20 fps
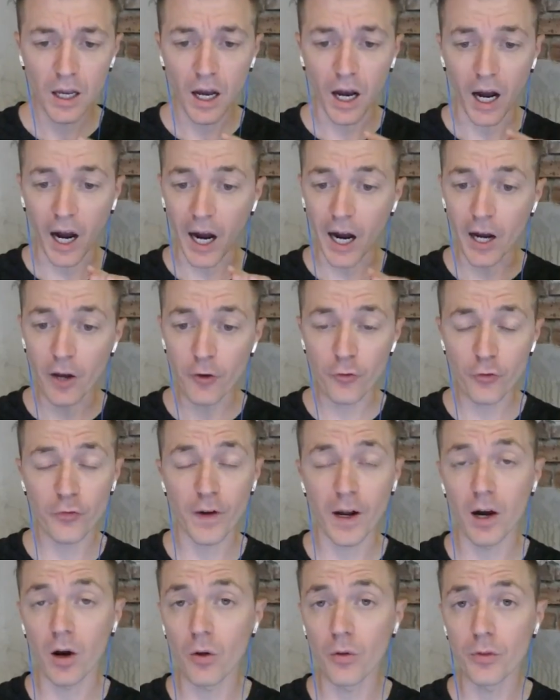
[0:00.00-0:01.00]
I
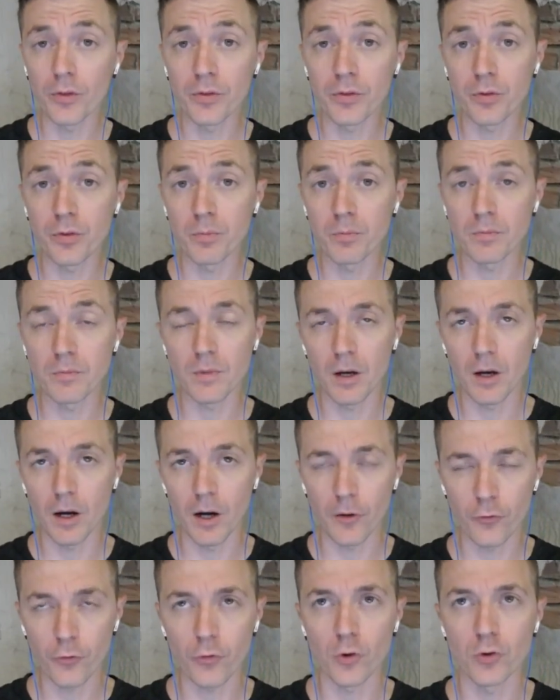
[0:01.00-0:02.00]
found
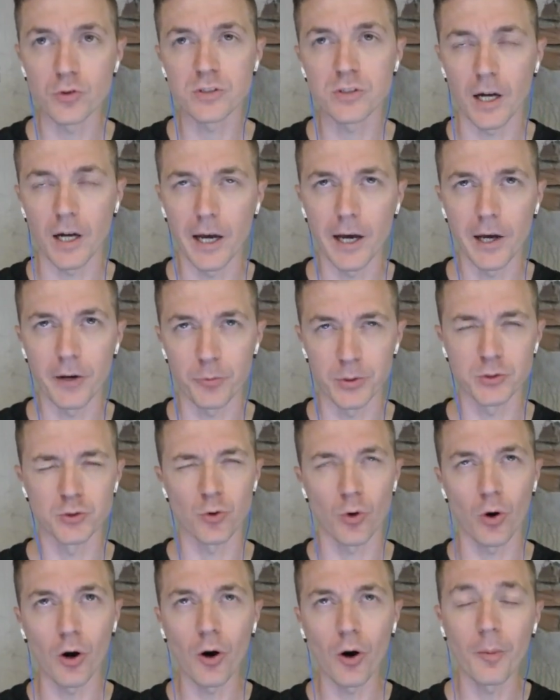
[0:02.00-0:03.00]
at first I had a
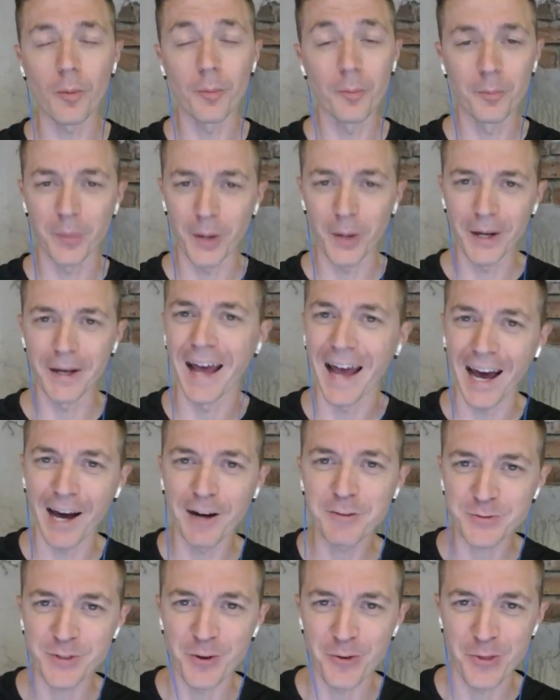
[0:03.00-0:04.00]
withdrawal, but
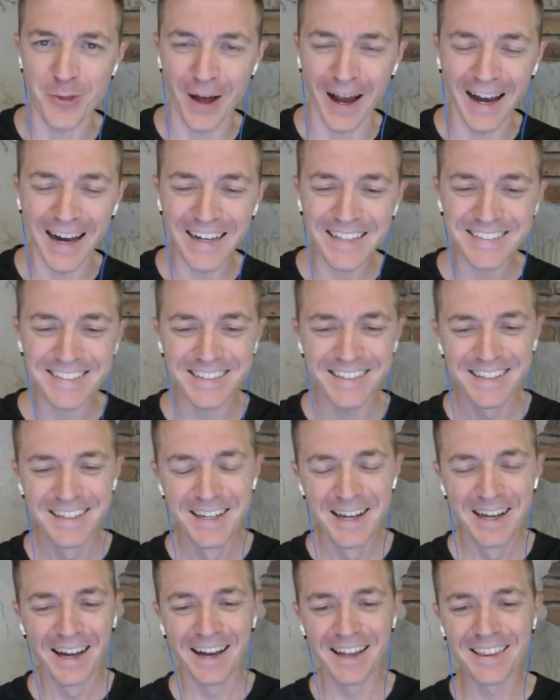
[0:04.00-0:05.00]
after that
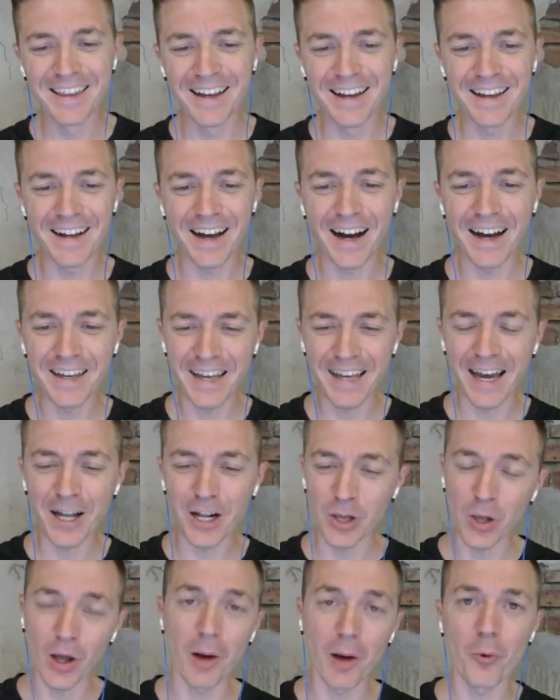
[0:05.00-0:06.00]
I had a
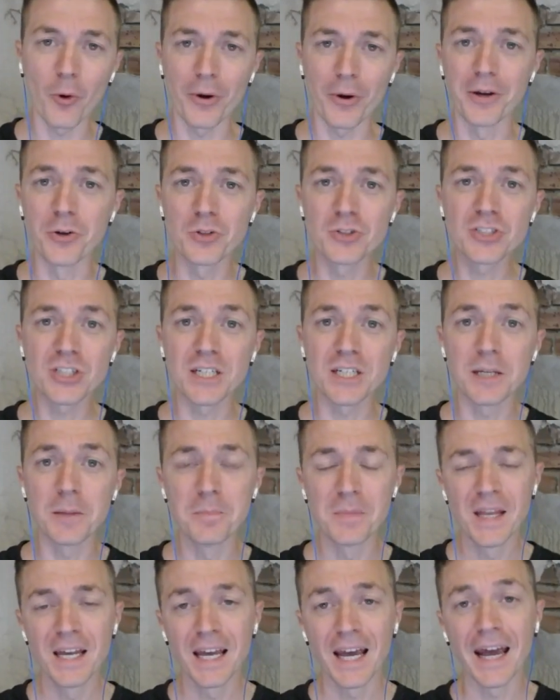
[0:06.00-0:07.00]
lot more energy
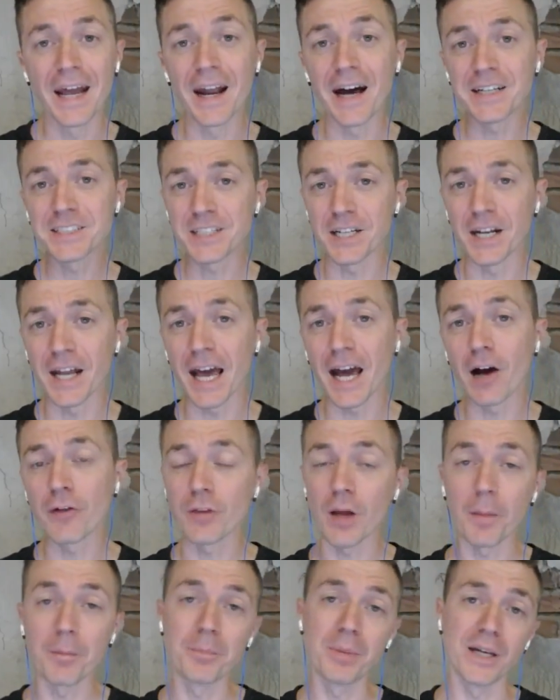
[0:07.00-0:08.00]
and I didn't have
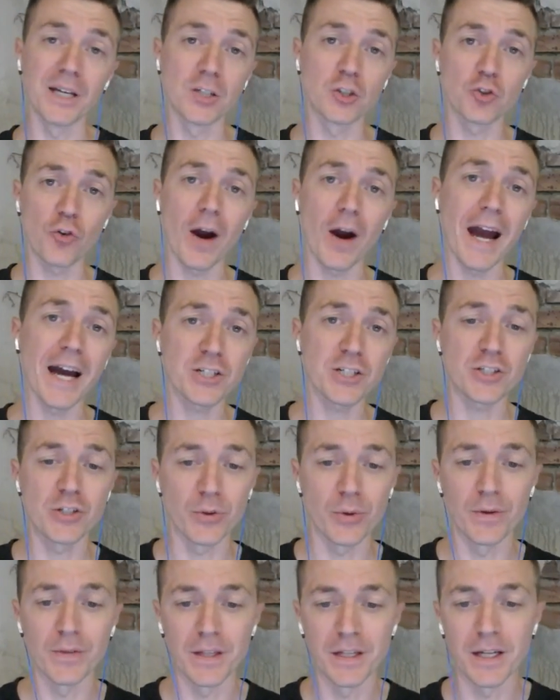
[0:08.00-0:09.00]
that big crash
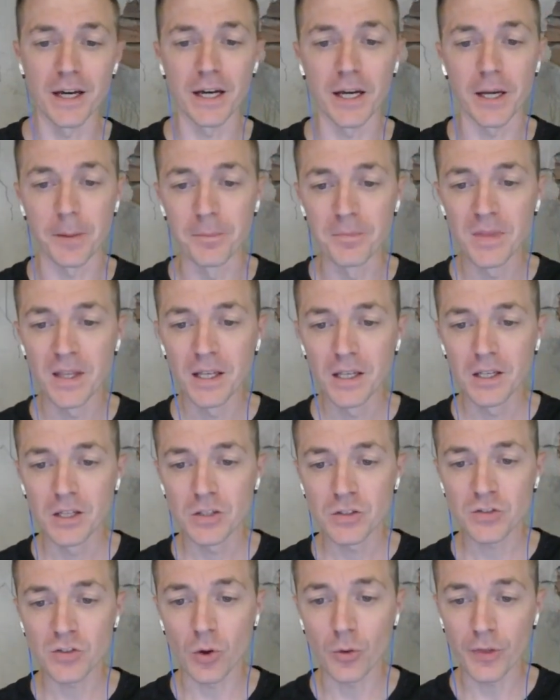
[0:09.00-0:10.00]
during the day.
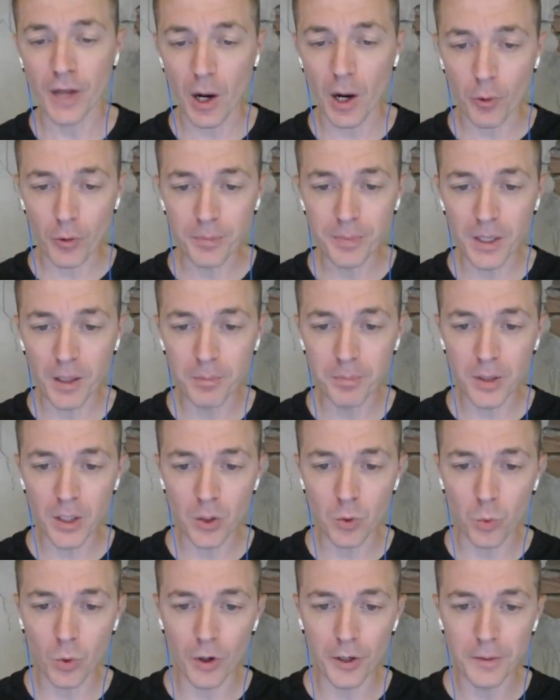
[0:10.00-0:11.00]
So that would be a big
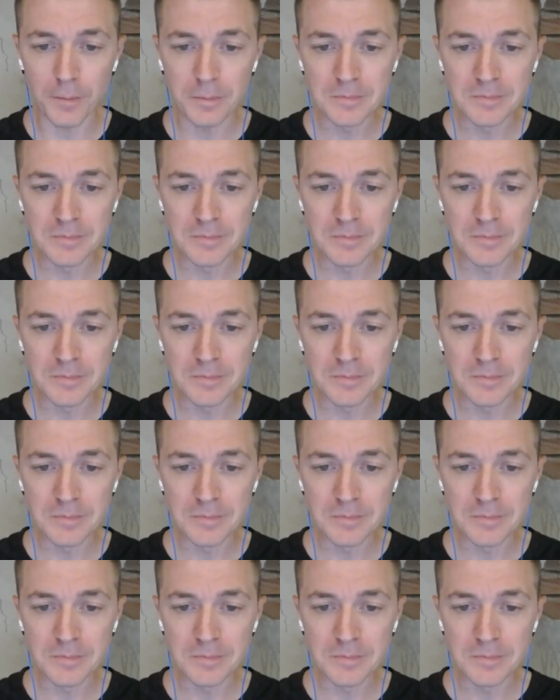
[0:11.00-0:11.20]
one.